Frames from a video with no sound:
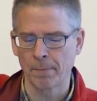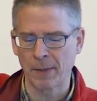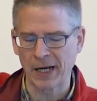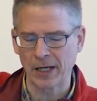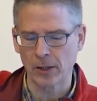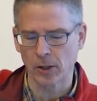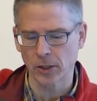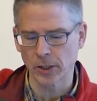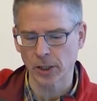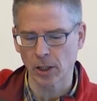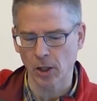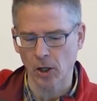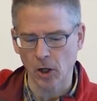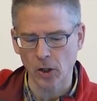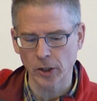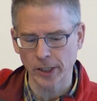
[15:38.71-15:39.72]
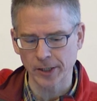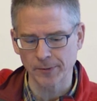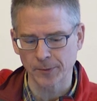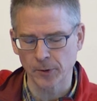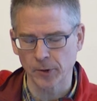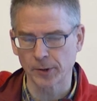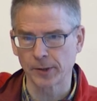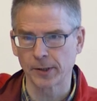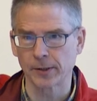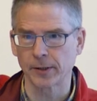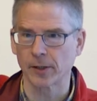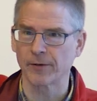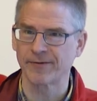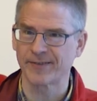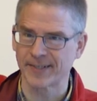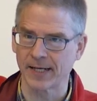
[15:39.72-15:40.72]
biological organisms consist
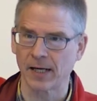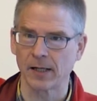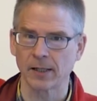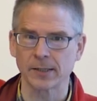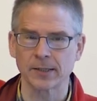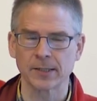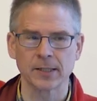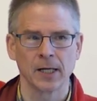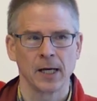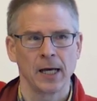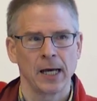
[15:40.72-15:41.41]
of cells.